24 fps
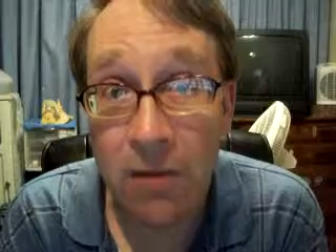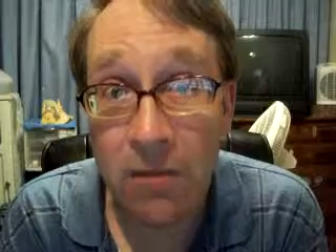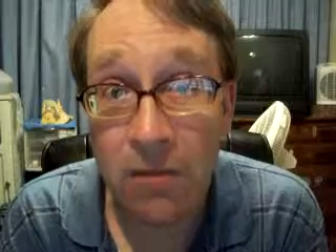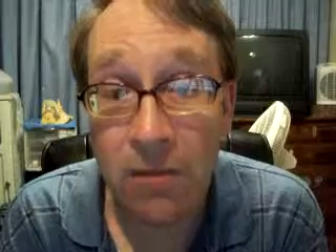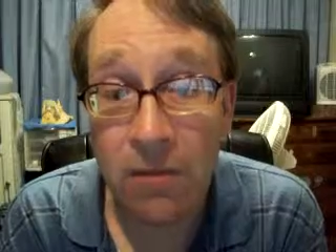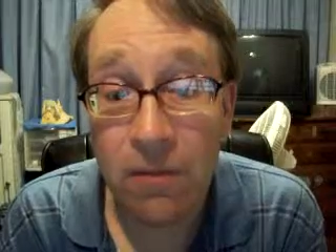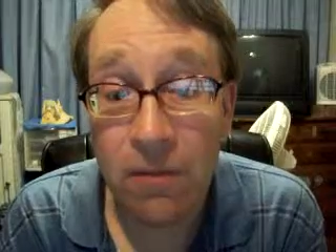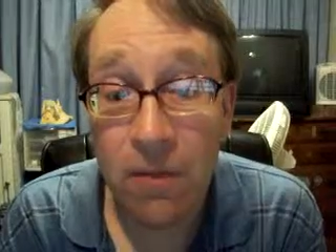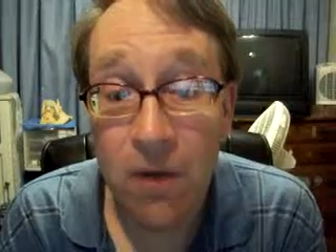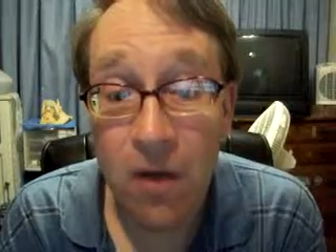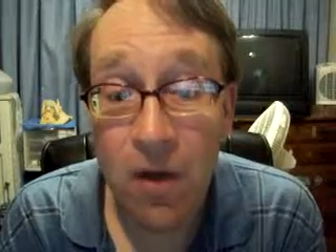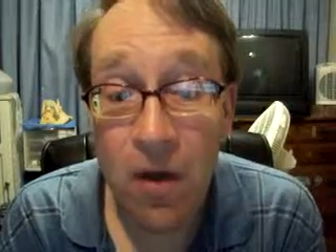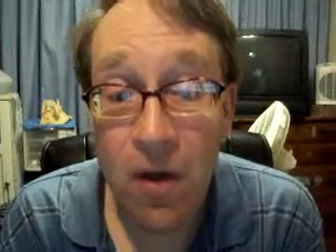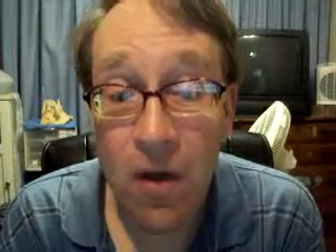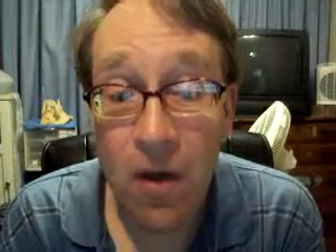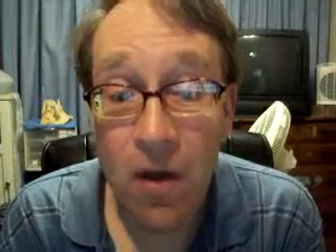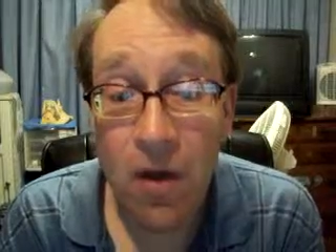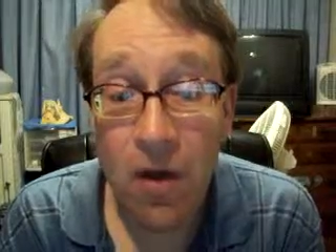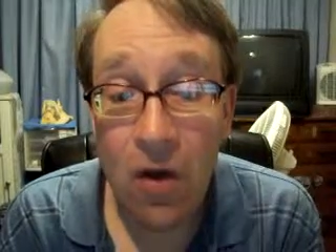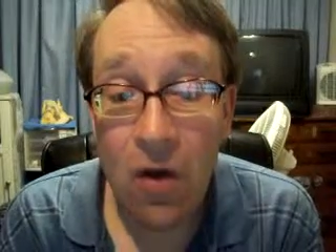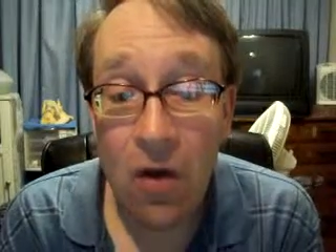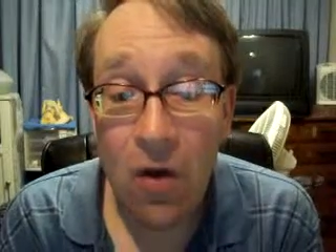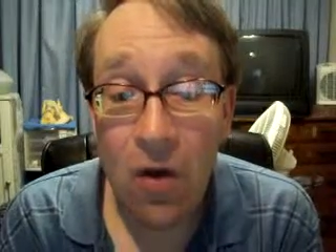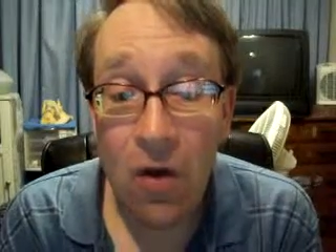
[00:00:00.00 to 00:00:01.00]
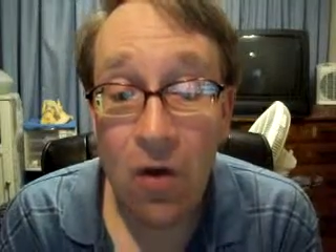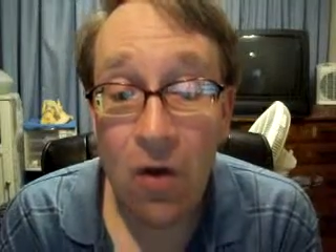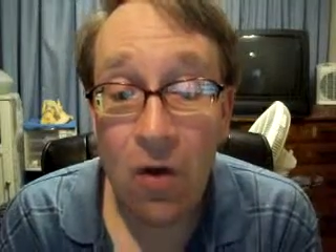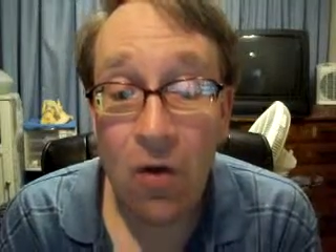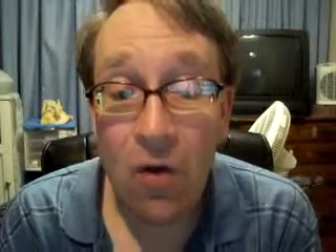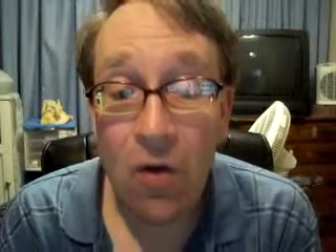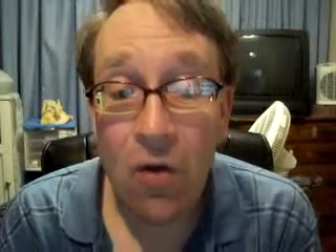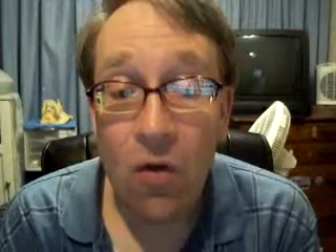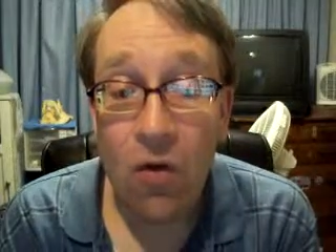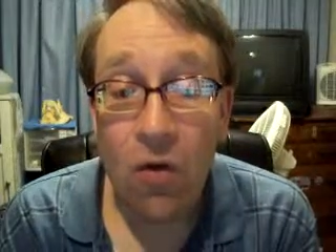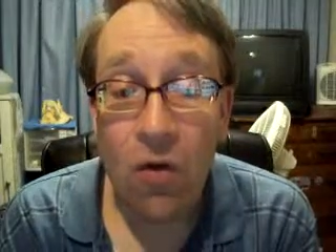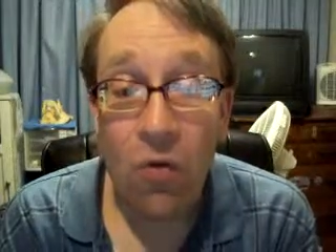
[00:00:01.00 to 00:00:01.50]
one?
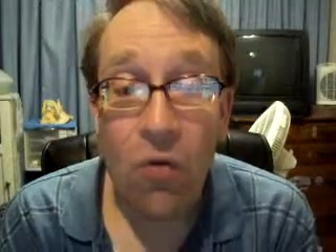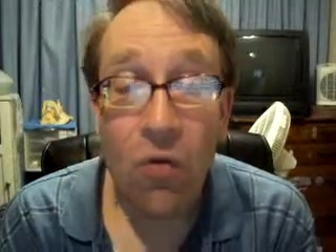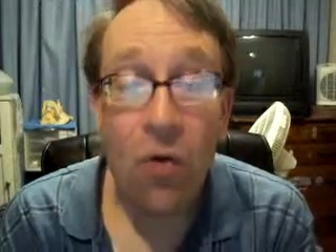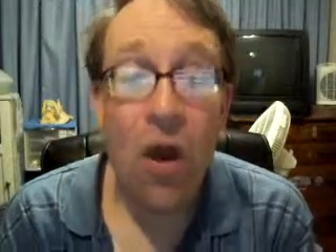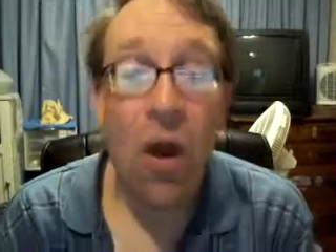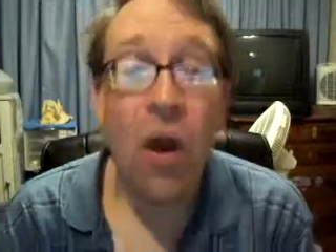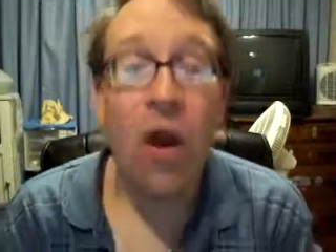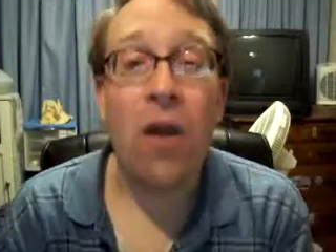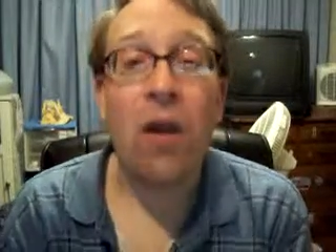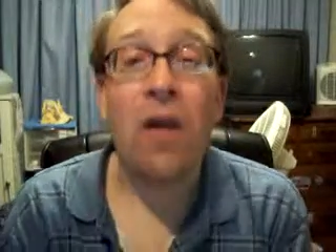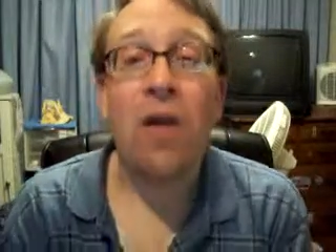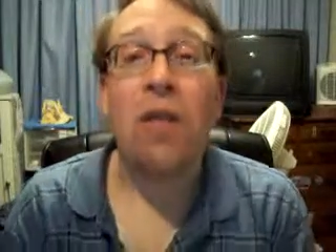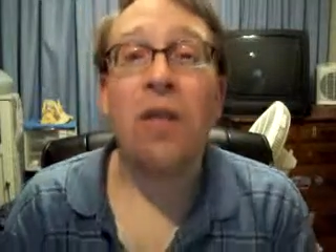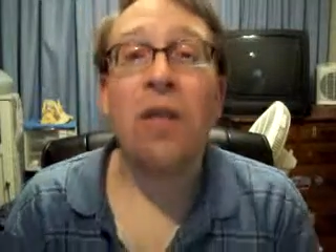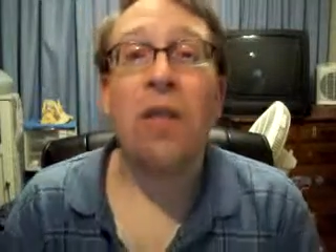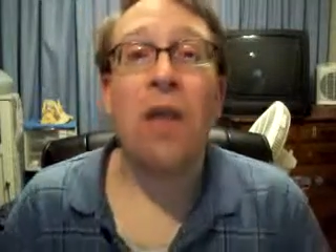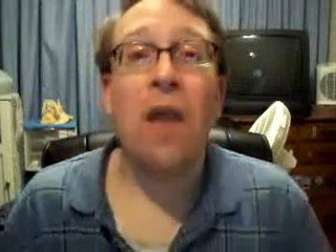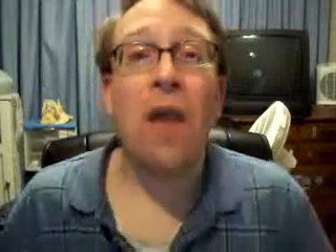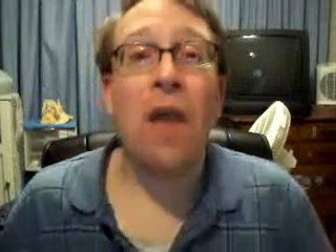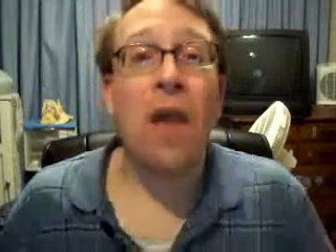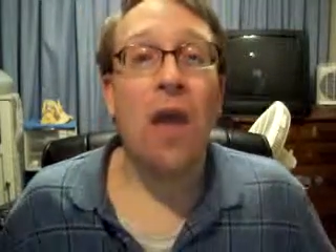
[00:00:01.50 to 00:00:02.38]
Where